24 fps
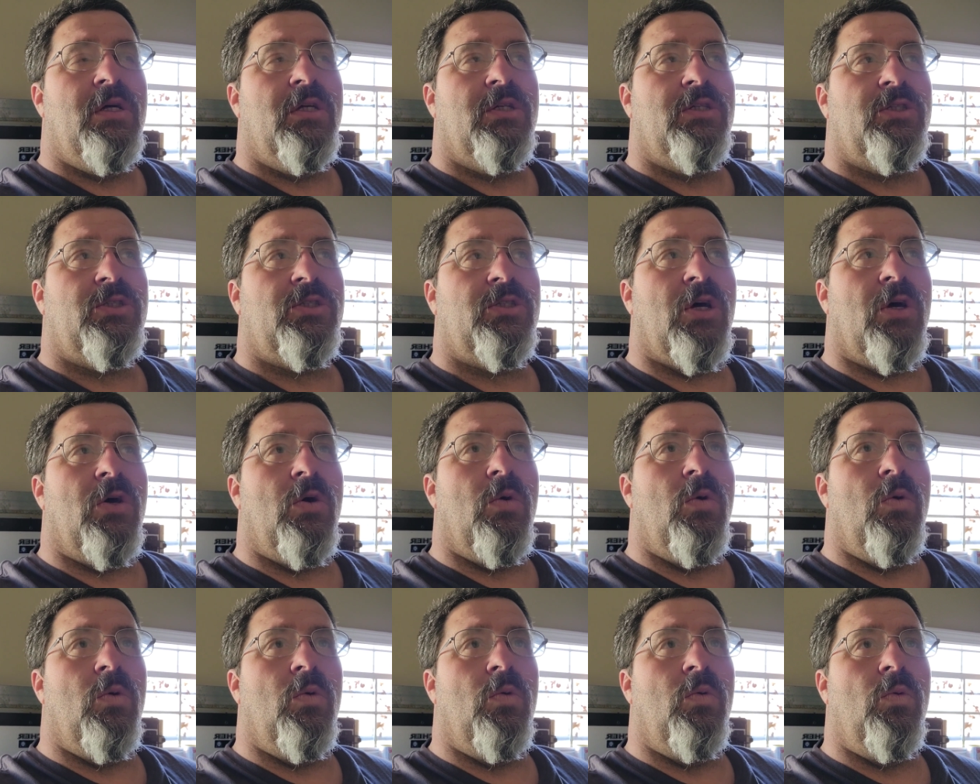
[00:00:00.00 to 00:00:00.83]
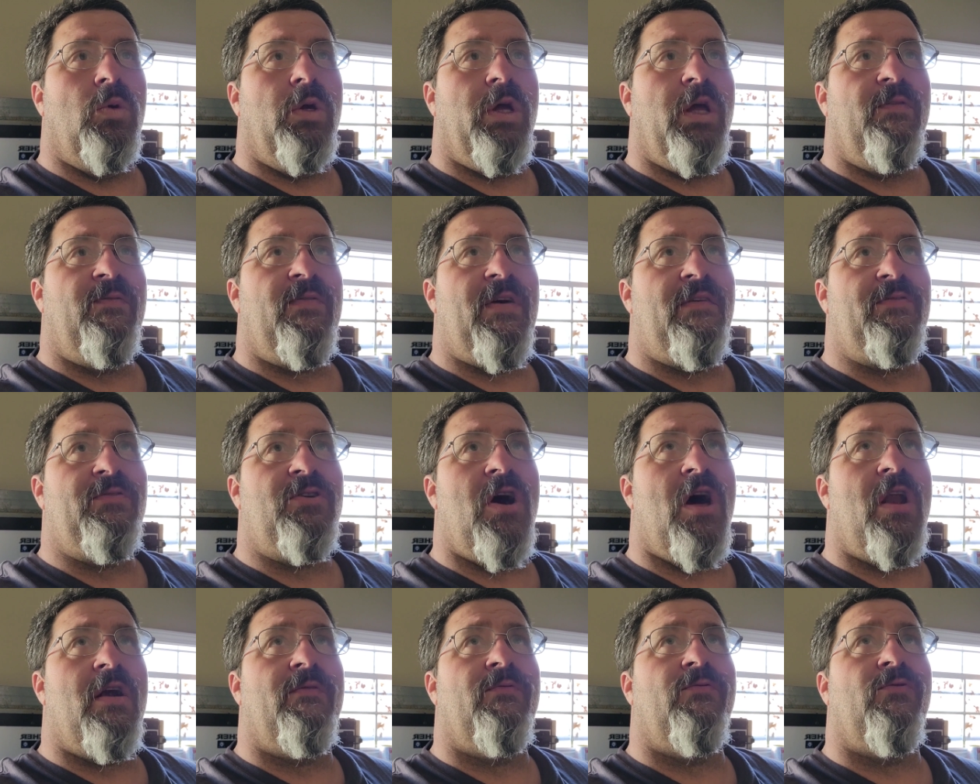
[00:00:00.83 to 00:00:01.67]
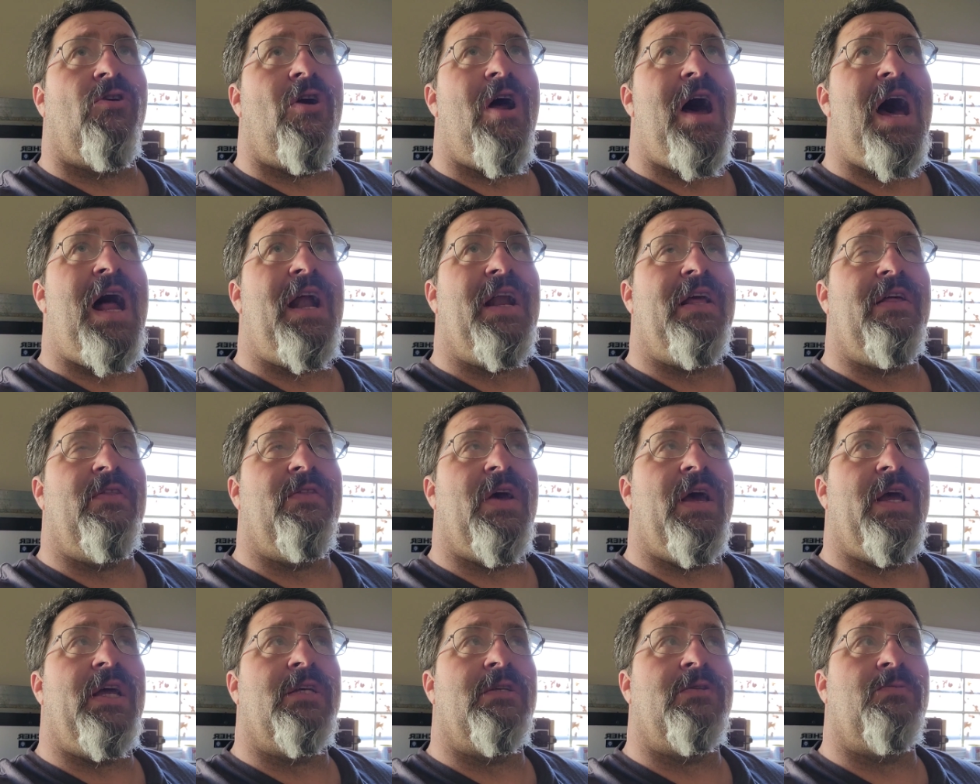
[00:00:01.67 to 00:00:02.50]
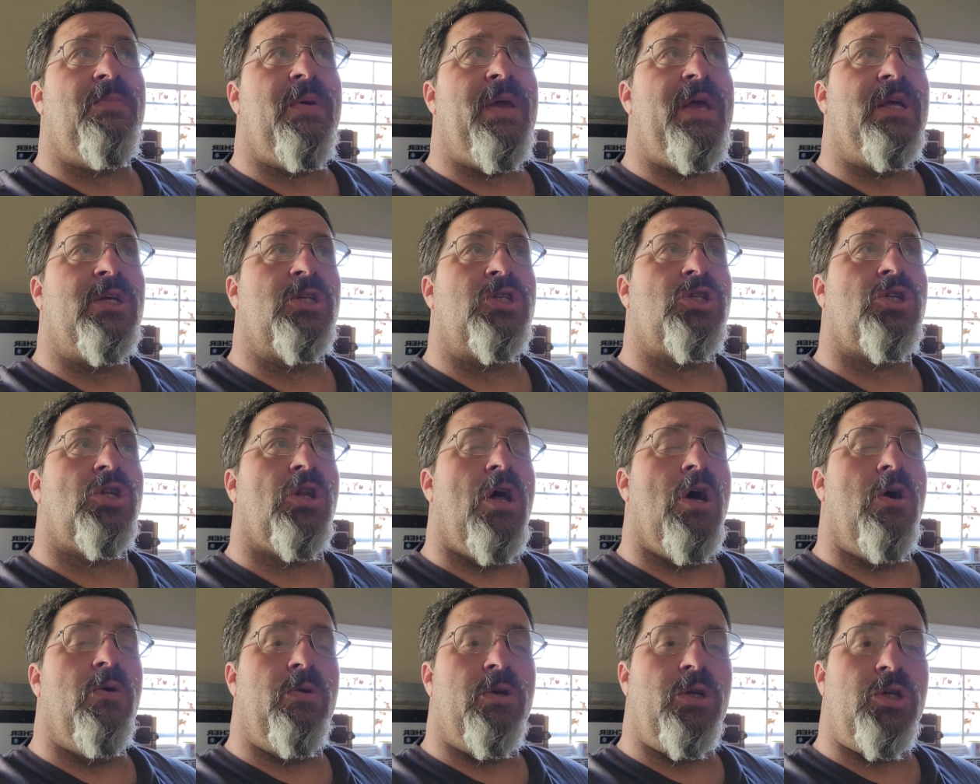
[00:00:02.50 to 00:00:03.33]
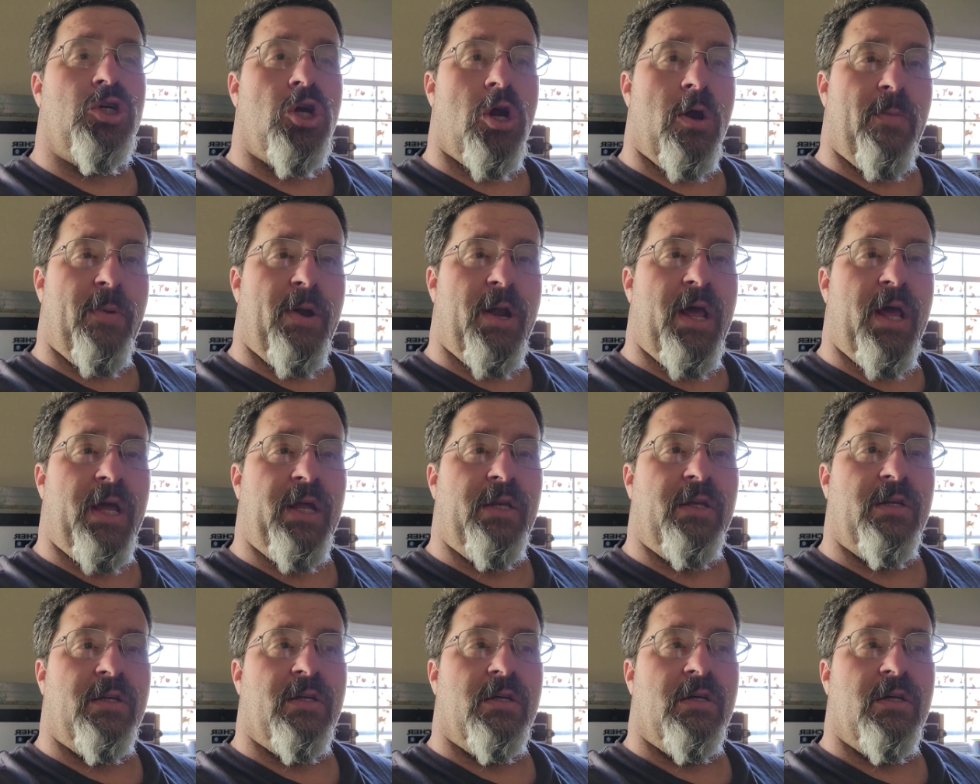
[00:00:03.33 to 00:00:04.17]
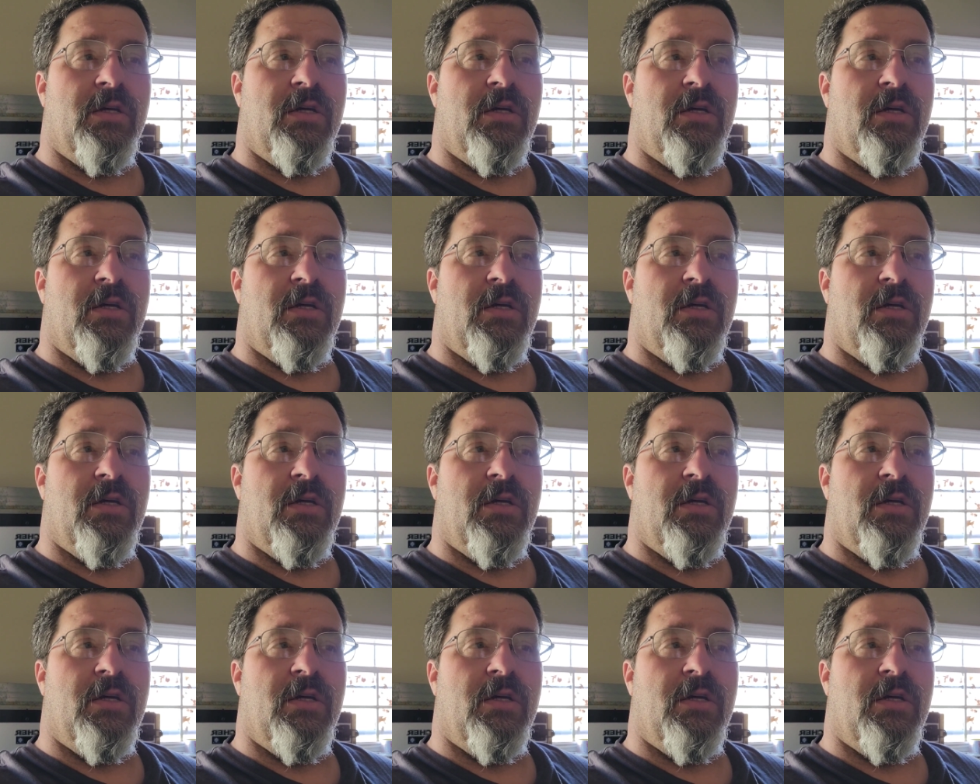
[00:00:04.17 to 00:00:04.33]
So if I've got a variety that is being slow to germinate,